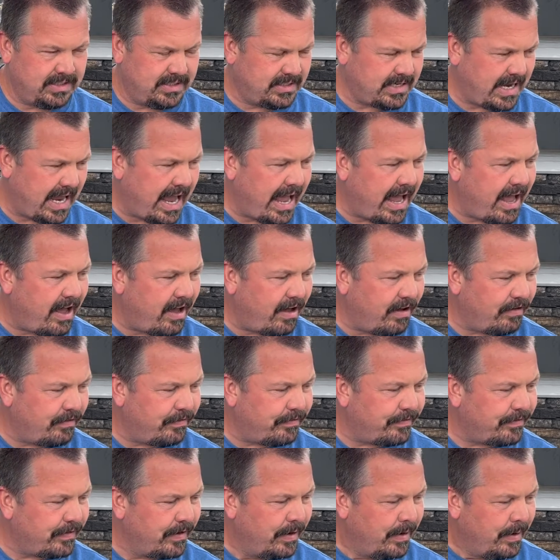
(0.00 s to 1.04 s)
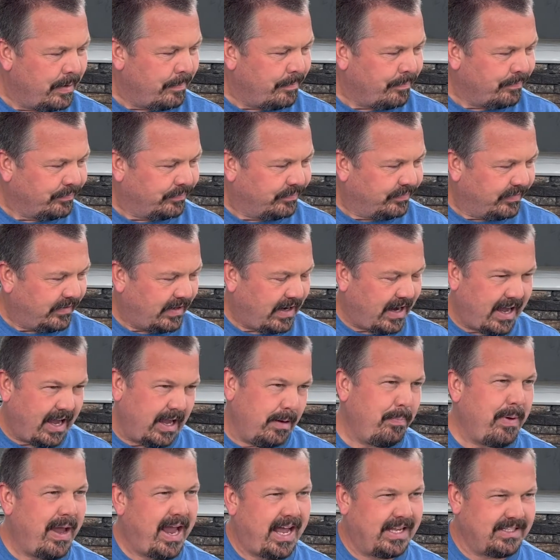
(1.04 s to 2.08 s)
have
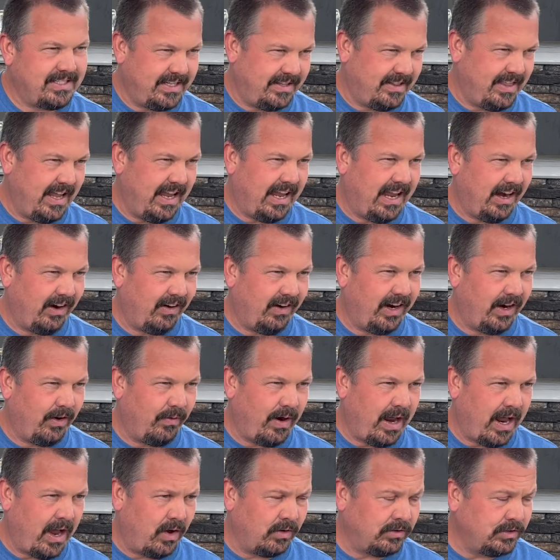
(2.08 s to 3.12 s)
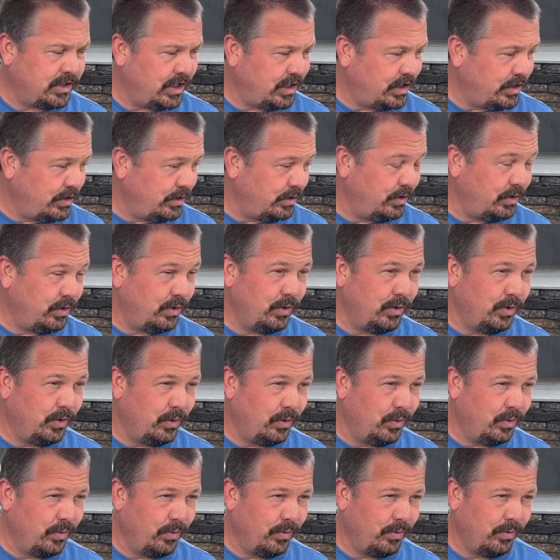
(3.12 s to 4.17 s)
iPads that they carry around to do
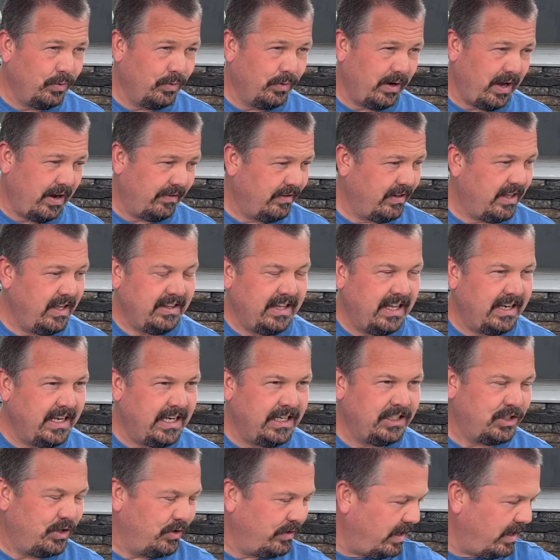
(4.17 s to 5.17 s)
everything they need to.